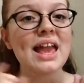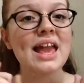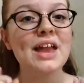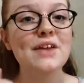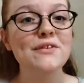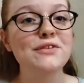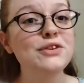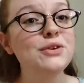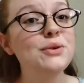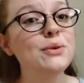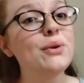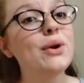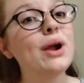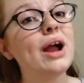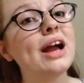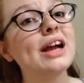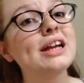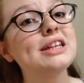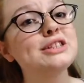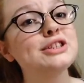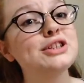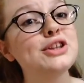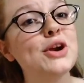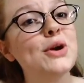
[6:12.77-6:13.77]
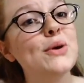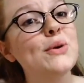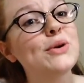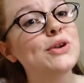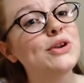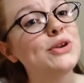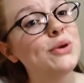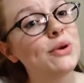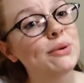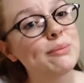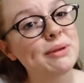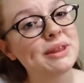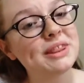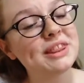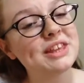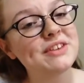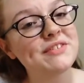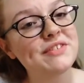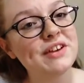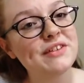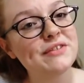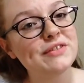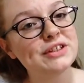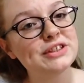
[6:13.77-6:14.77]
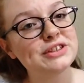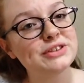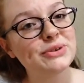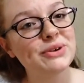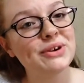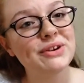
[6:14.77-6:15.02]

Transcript: If you guys know your monthly favorites,